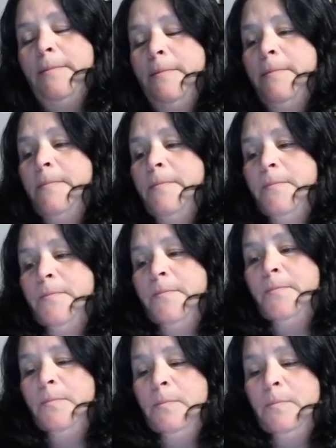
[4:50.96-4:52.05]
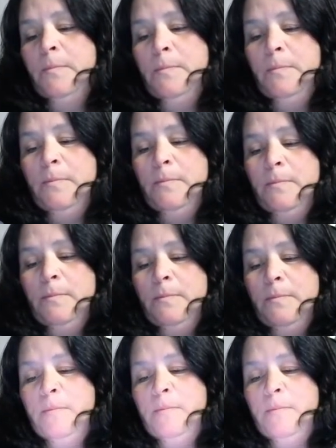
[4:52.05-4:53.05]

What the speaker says: (no one is talking)